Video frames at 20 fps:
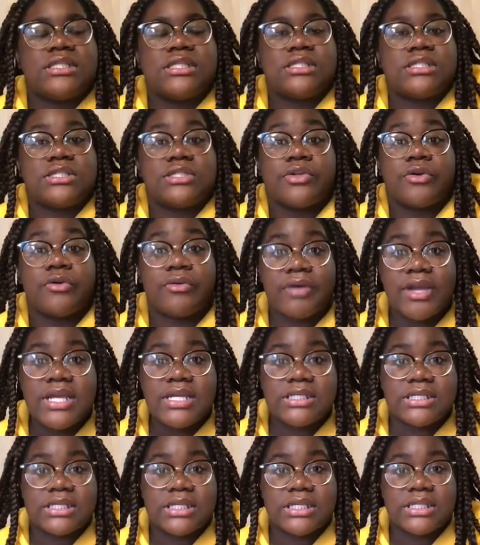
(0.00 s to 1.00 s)
is
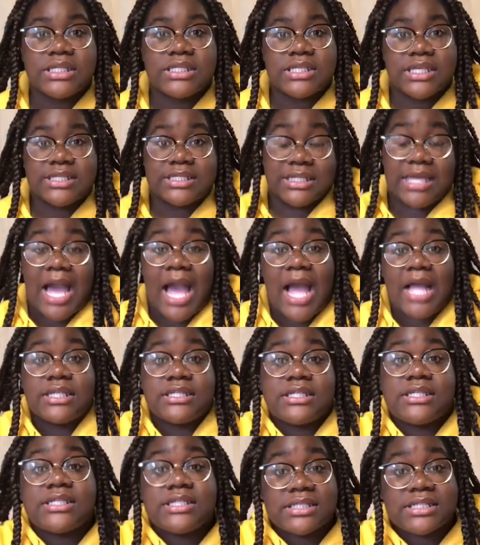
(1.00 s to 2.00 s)
crazy. This has got
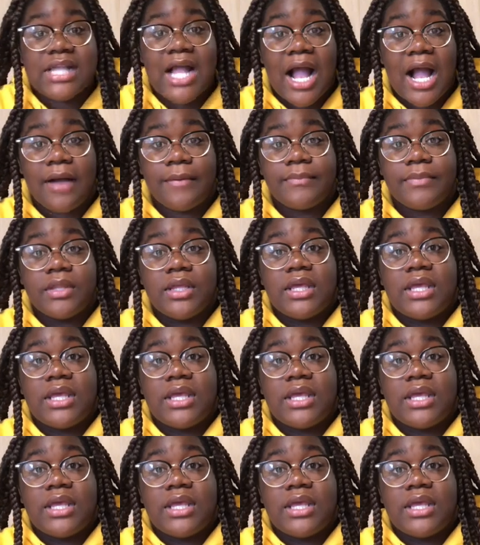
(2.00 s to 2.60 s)
to stop.